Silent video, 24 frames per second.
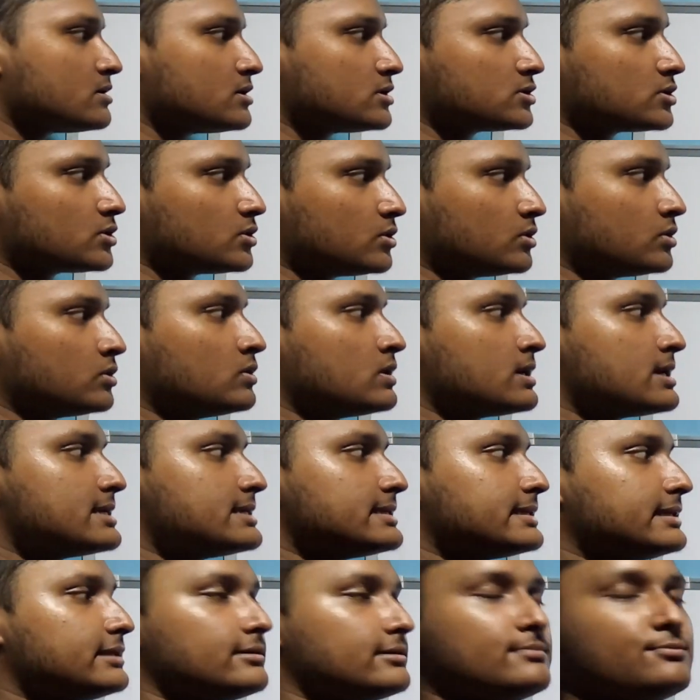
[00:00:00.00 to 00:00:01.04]
So
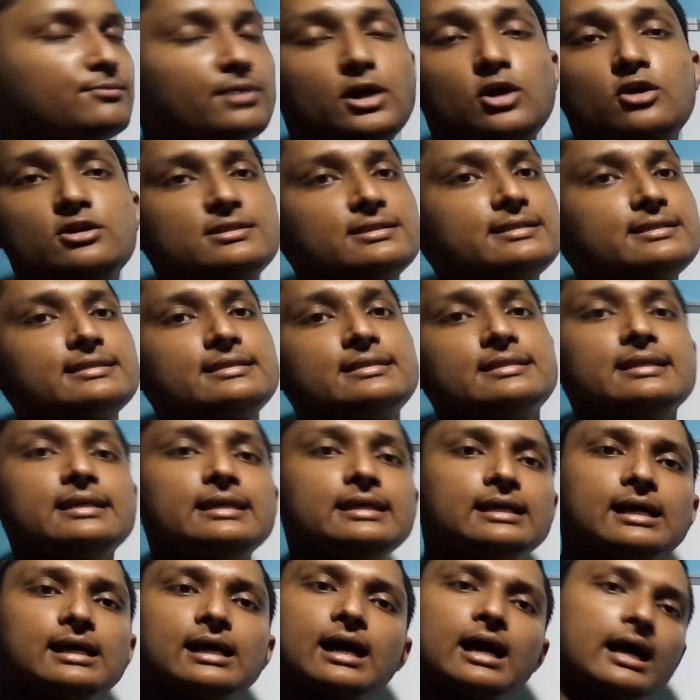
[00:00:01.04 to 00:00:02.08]
because it is
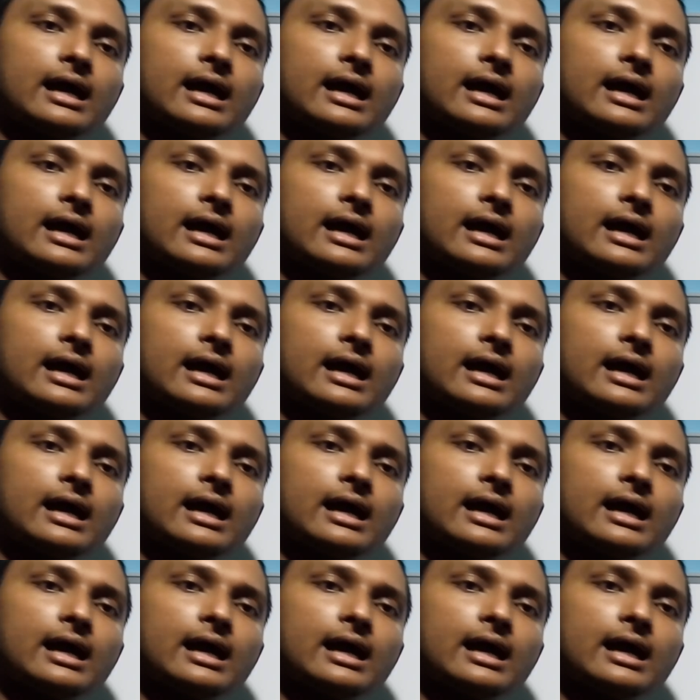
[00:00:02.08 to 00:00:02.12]
sec,